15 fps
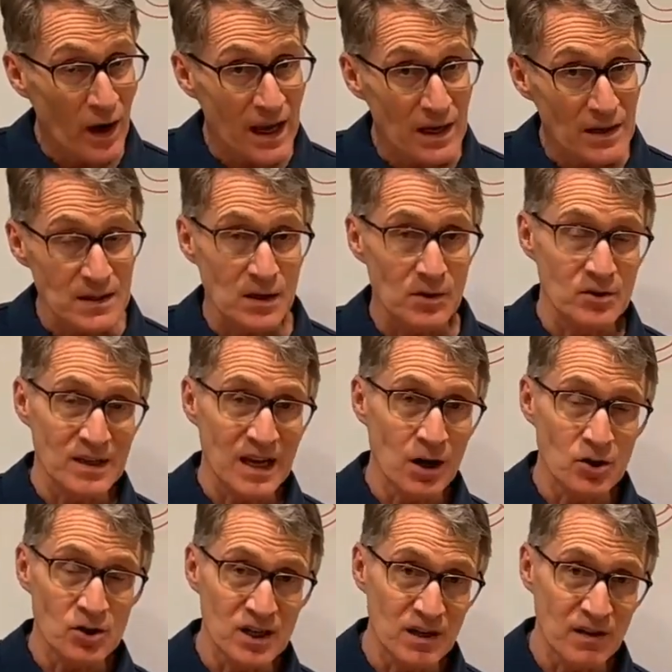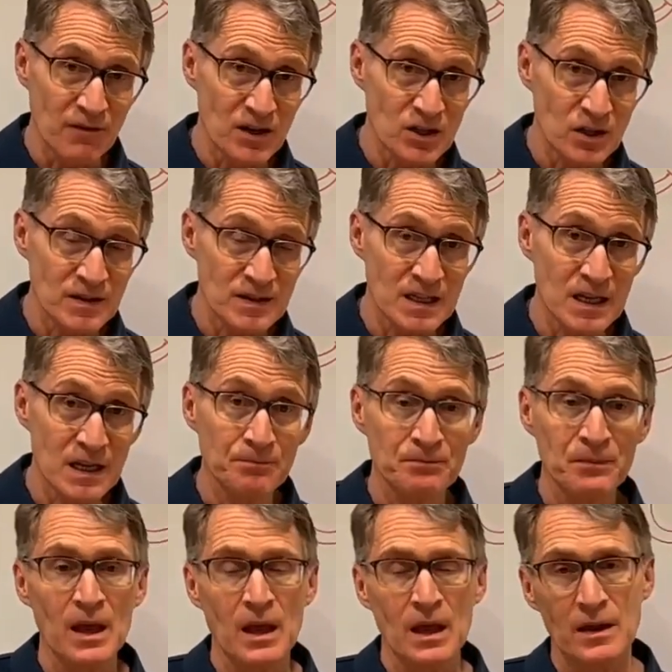way. So there's energy deficiency,
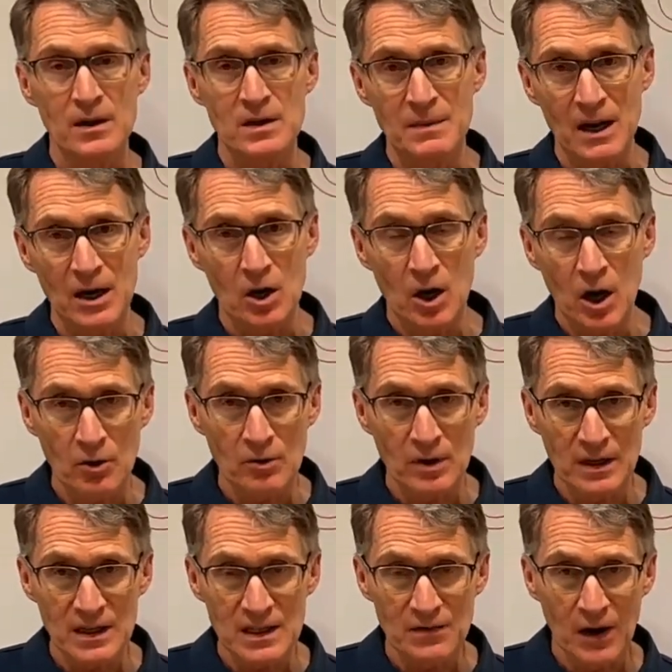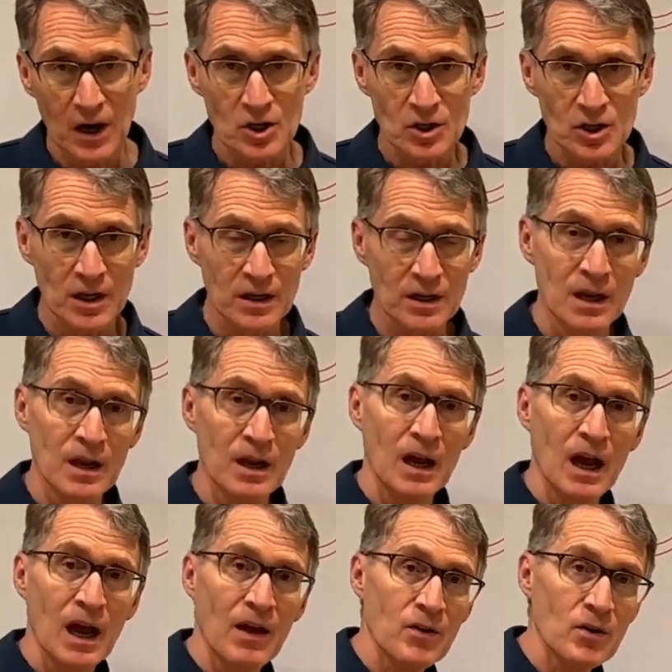there's mitochondrial dysfunction,
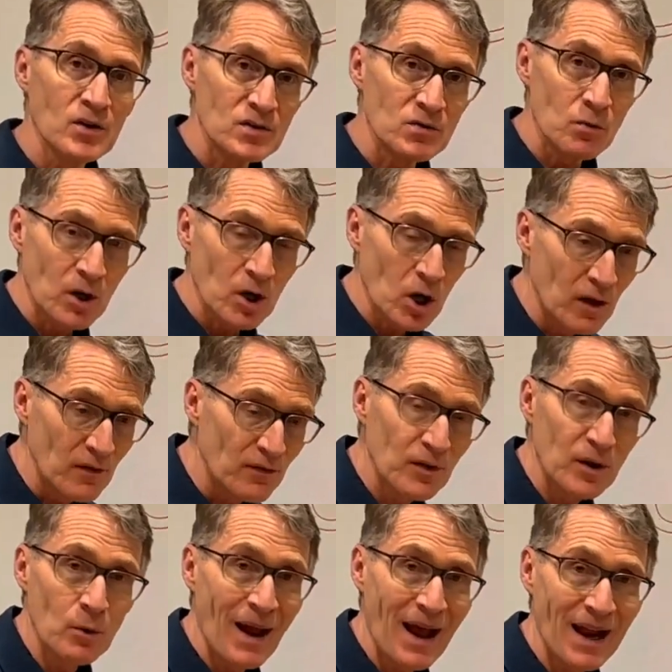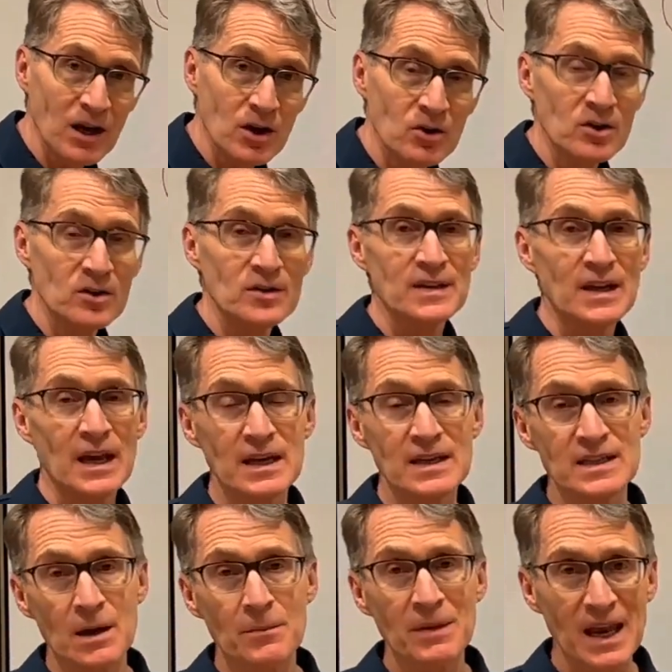there's what are called free radicals, and in
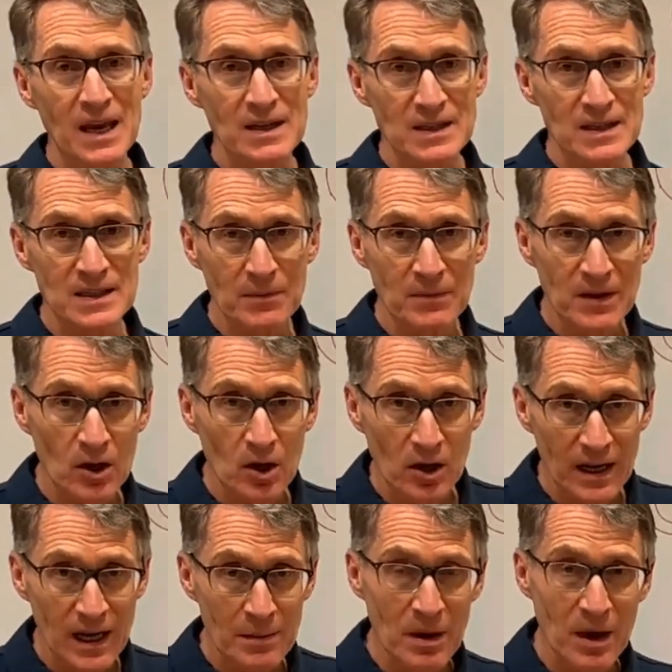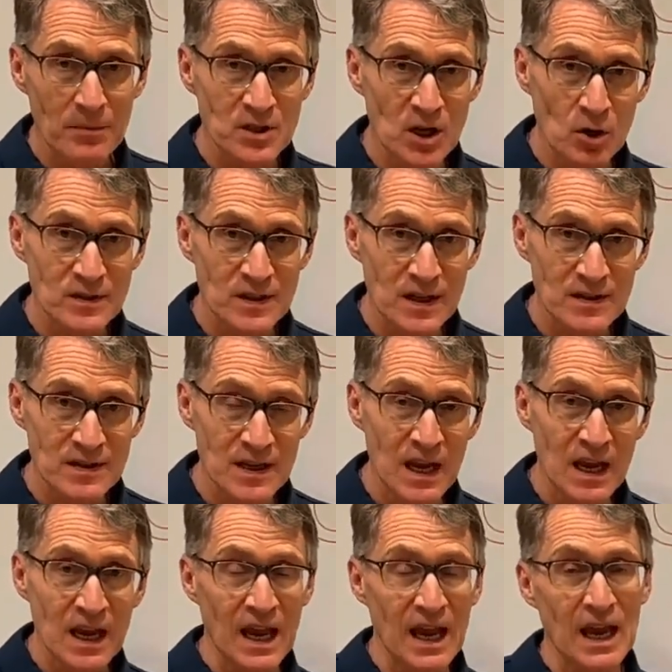some cases something called apoptosis,
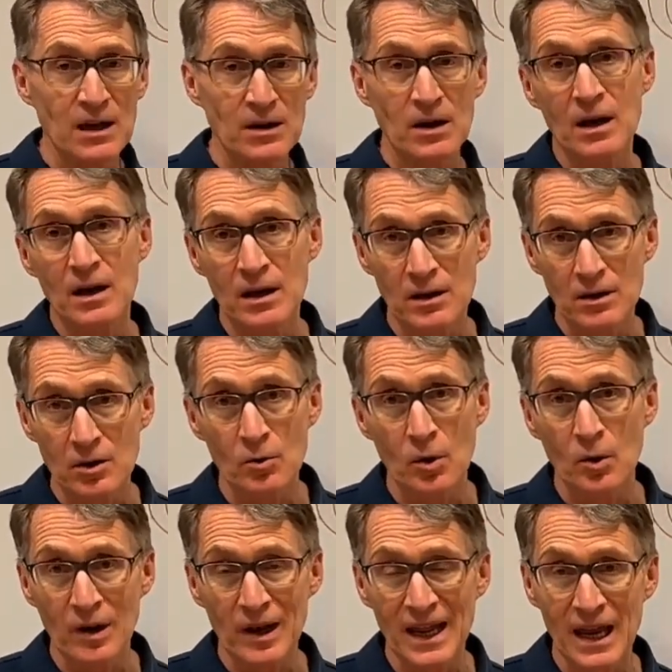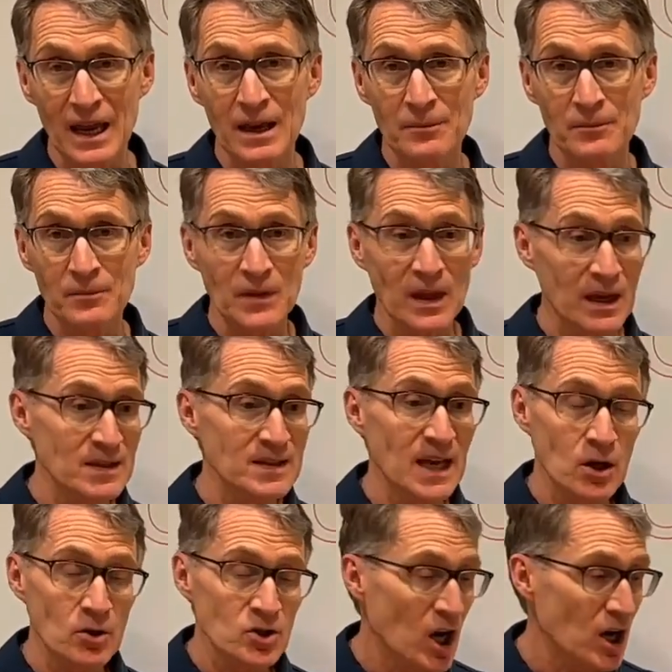and neuronal
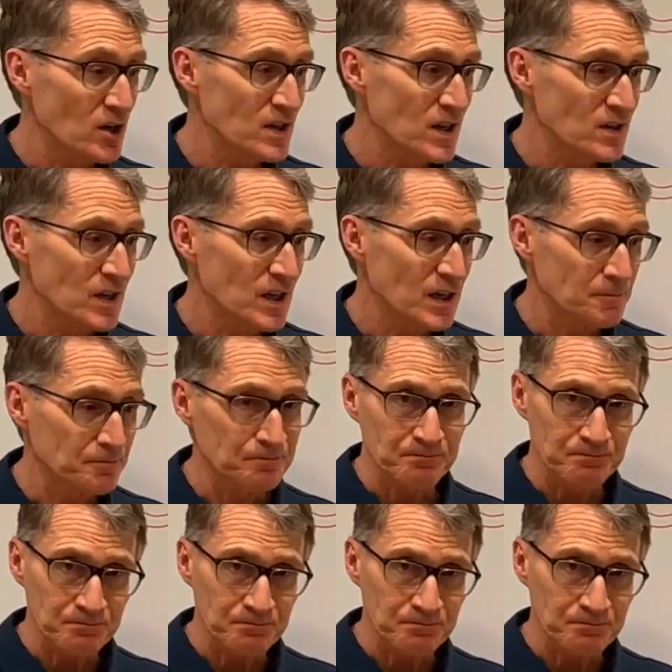excitotoxicity.